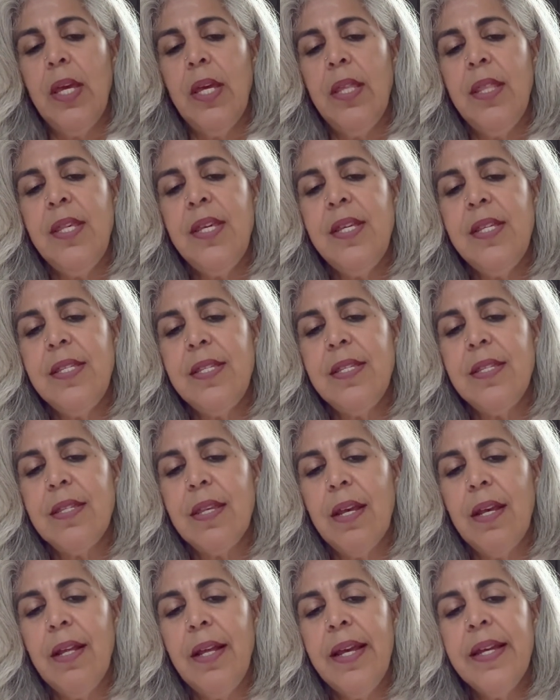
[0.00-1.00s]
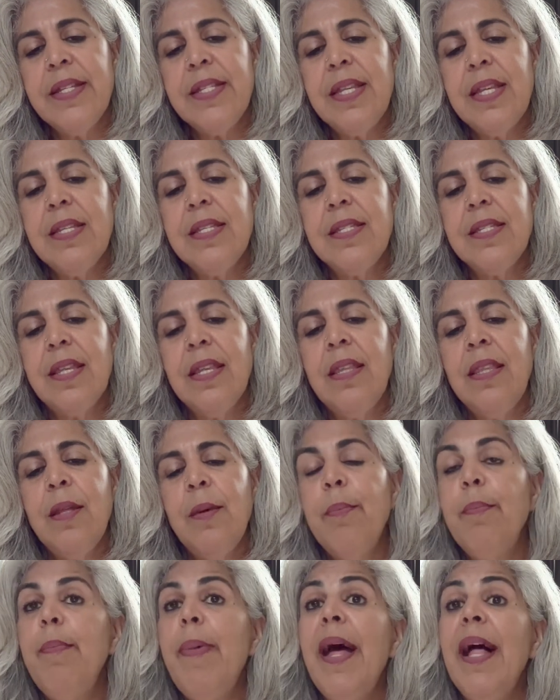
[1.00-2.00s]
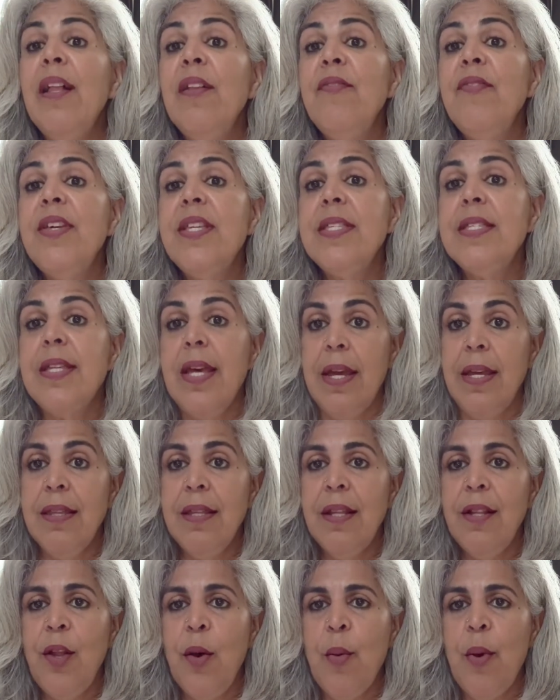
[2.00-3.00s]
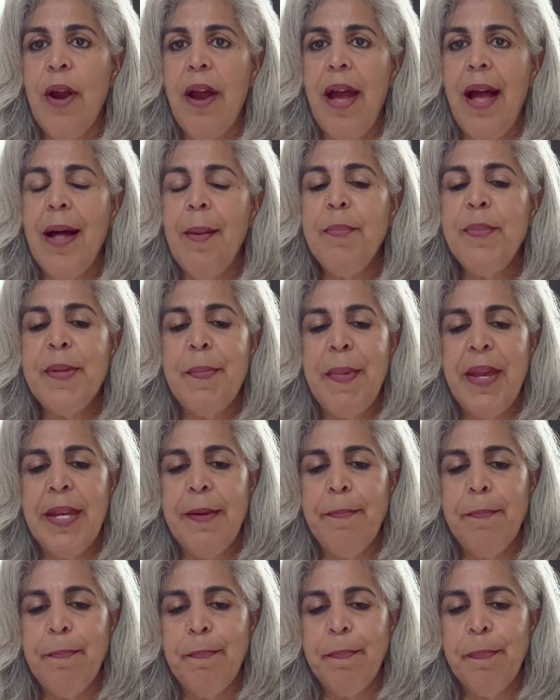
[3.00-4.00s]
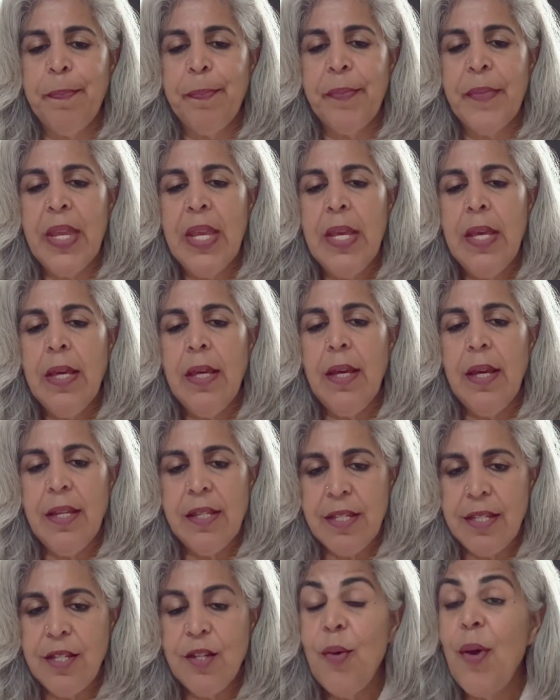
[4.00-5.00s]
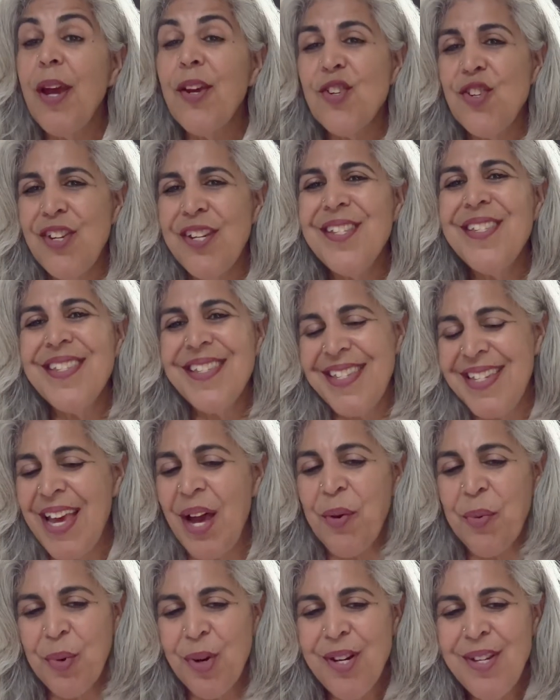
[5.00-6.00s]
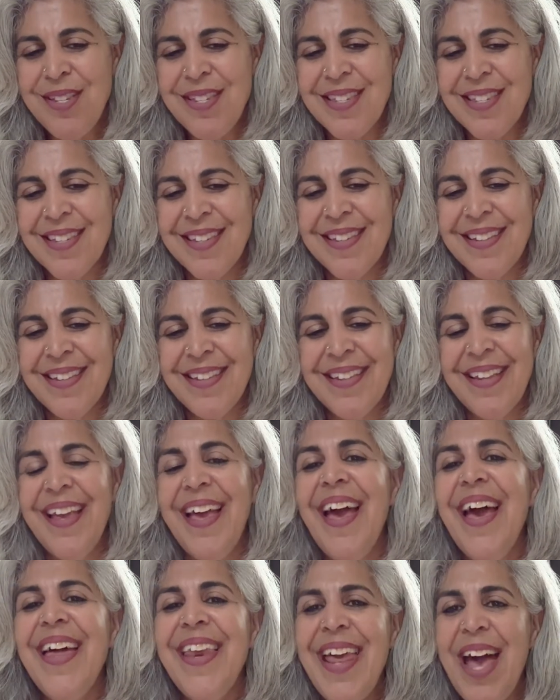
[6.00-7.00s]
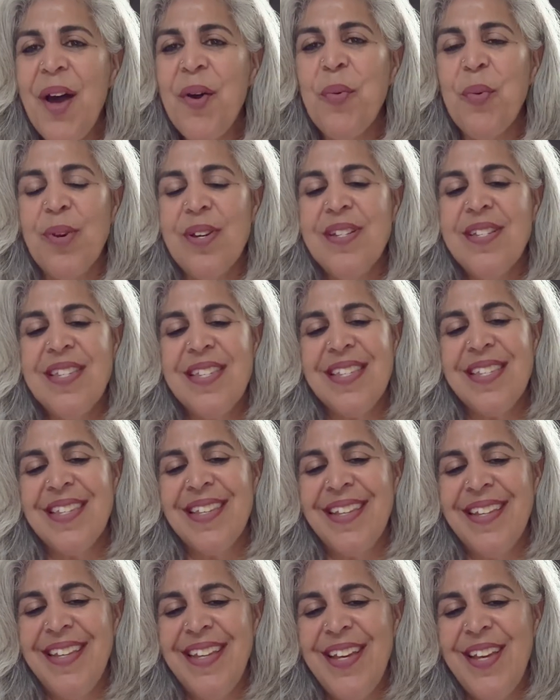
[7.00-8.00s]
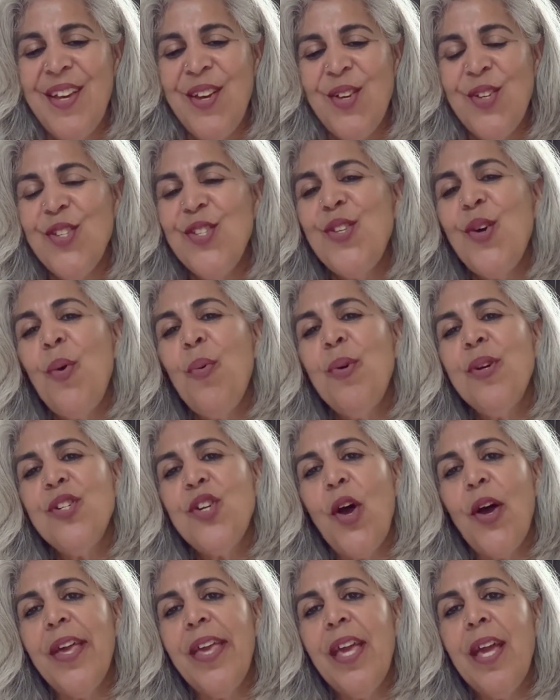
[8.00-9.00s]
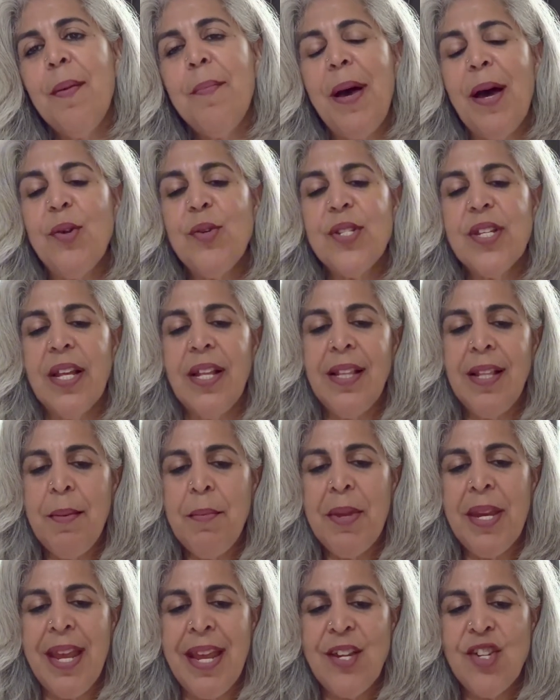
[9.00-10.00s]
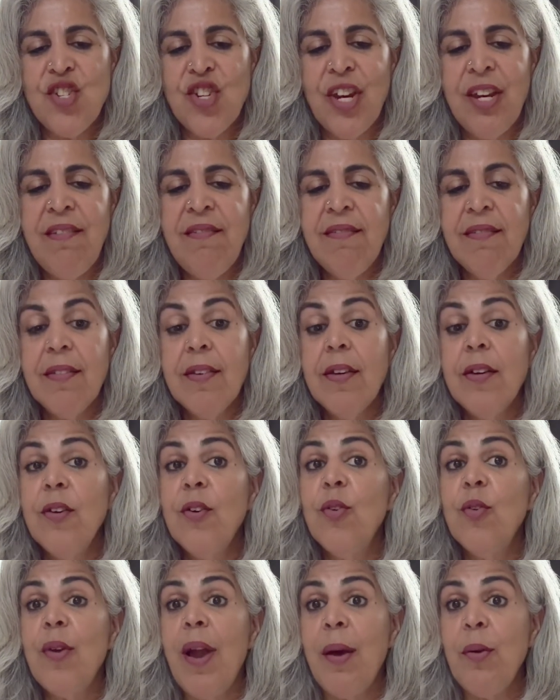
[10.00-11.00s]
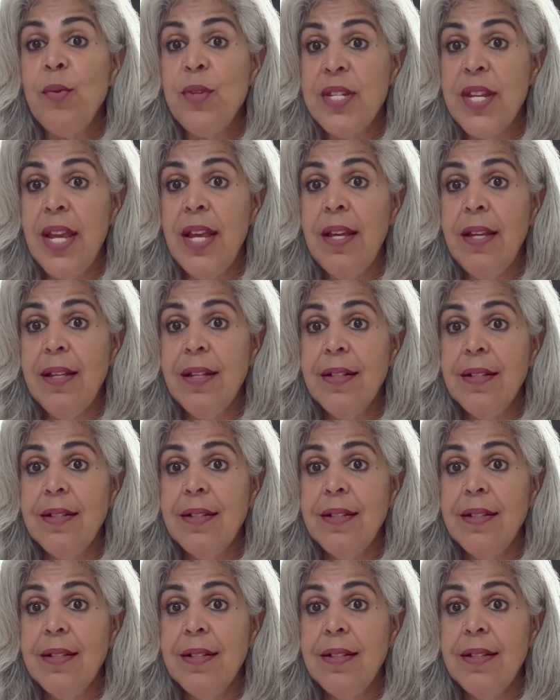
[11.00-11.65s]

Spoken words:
This exists in the pelvis and the lower abdomen. Its direction is downwards and outwards. So we're talking about elimination, grounding,